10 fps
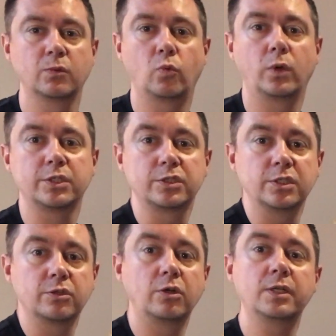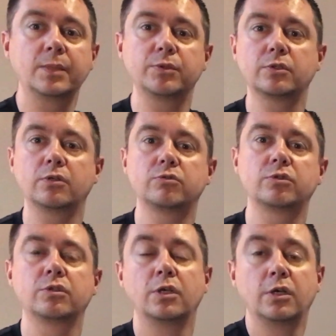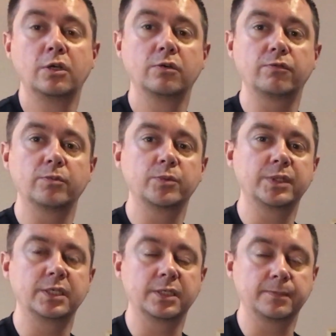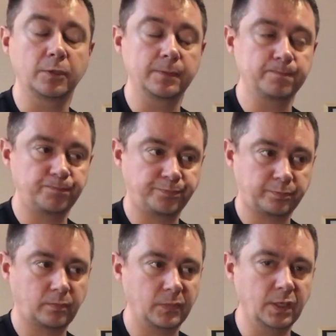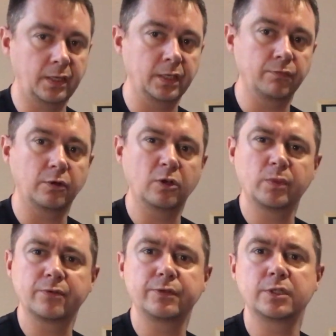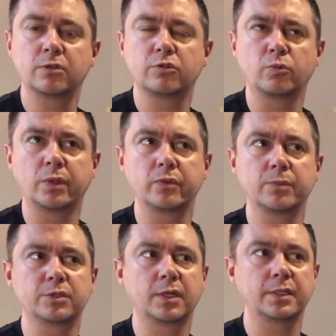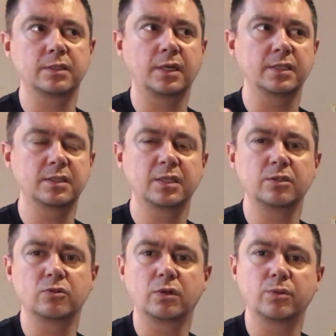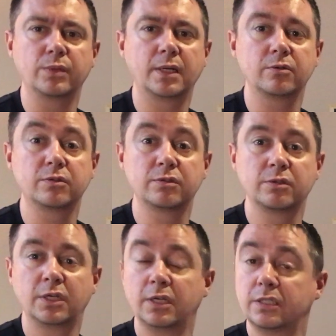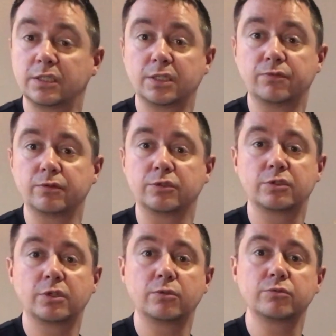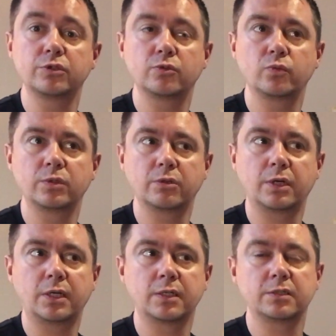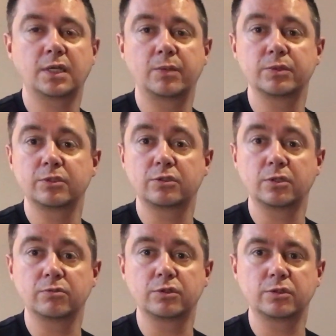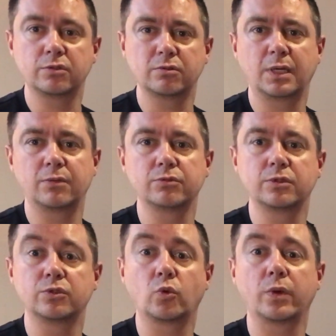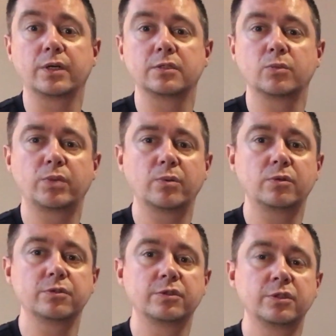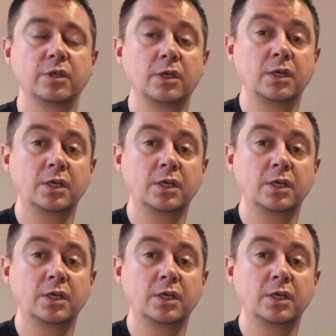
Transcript: watch this whole episodes from the beginning on. I have all my videos on my website. I tell you about the different stones. There are diamond stones, the round, the square, the pebbles,